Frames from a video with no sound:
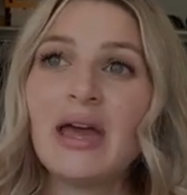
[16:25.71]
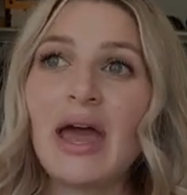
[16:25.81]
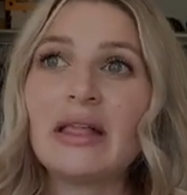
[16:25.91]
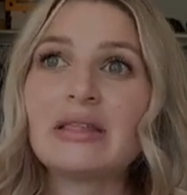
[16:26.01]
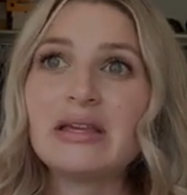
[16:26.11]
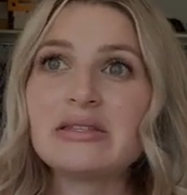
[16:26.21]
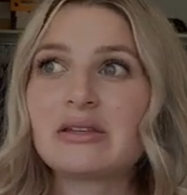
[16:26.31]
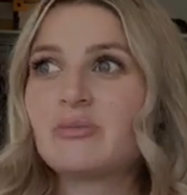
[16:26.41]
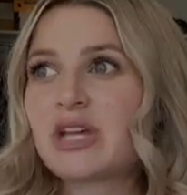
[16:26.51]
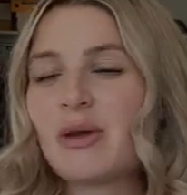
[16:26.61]
at least
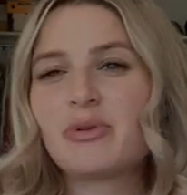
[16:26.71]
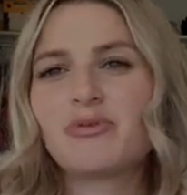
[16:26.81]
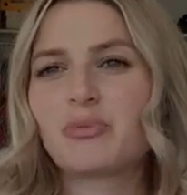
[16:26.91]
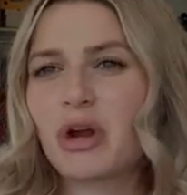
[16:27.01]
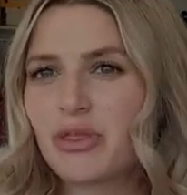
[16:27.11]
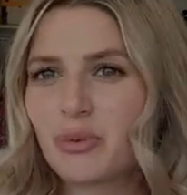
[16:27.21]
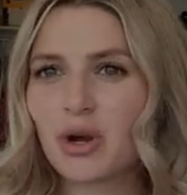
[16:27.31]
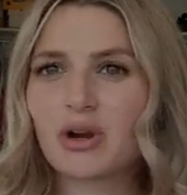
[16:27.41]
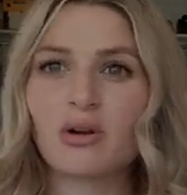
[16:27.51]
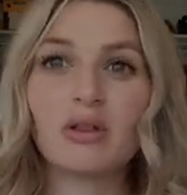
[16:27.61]
some type of breath
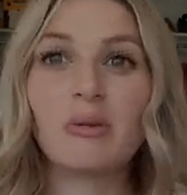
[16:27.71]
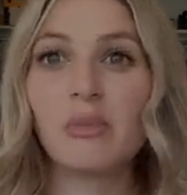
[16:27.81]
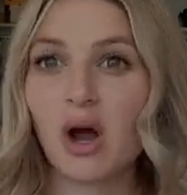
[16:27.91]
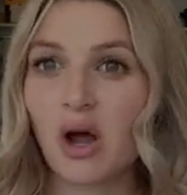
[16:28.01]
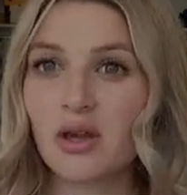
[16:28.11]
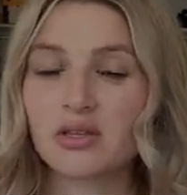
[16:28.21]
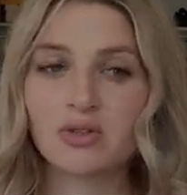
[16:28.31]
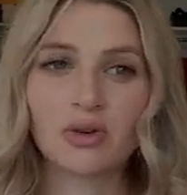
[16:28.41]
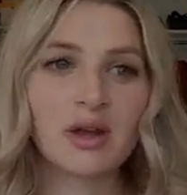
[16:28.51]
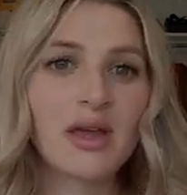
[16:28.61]
work or Lamaze
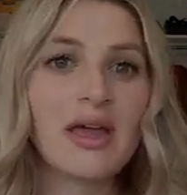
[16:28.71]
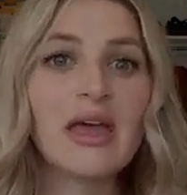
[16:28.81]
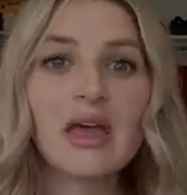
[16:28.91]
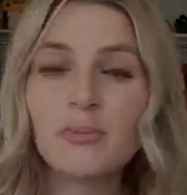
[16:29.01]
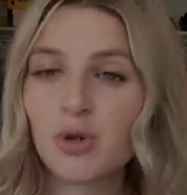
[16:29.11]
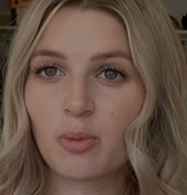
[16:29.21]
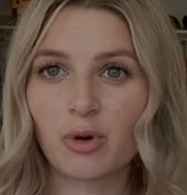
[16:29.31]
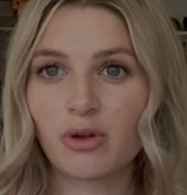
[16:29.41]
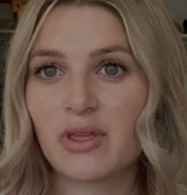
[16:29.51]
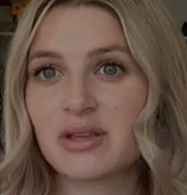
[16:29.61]
or hypno
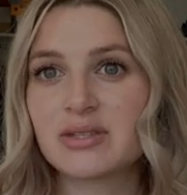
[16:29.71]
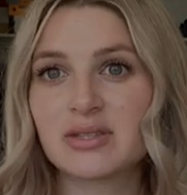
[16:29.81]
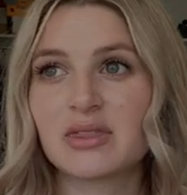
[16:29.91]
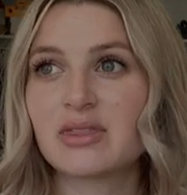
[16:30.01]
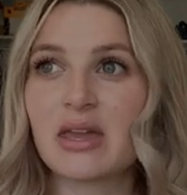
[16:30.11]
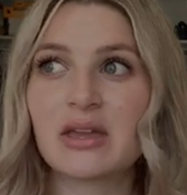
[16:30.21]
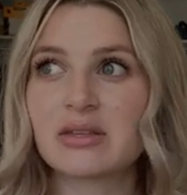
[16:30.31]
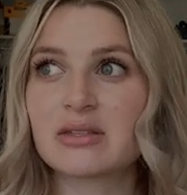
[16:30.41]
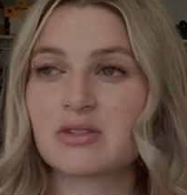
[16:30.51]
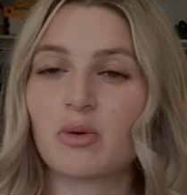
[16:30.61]
birthing
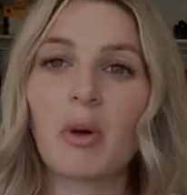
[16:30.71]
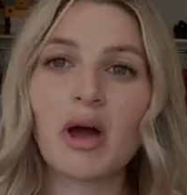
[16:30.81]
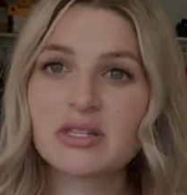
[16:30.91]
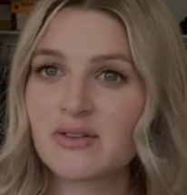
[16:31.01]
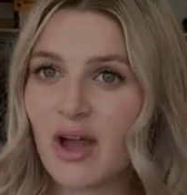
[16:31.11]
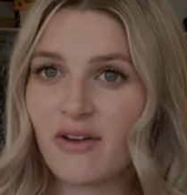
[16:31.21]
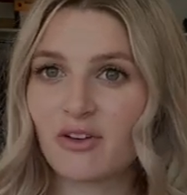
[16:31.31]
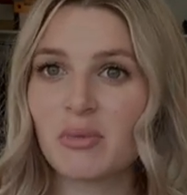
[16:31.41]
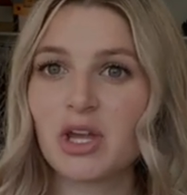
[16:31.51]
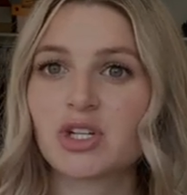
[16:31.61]
things or positive
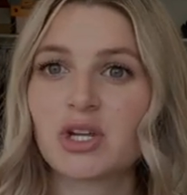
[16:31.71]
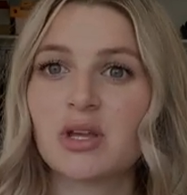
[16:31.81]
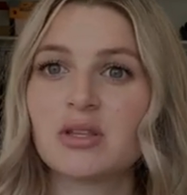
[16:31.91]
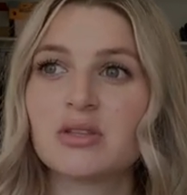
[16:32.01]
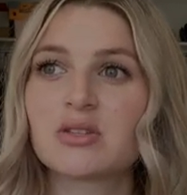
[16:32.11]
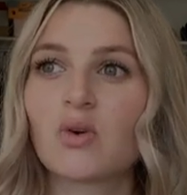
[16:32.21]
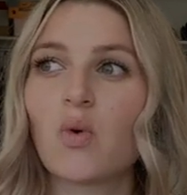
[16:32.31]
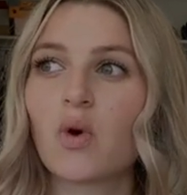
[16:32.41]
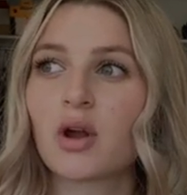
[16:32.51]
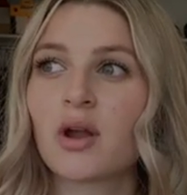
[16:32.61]
affirmations,
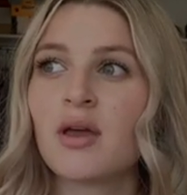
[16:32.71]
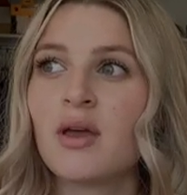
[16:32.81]
or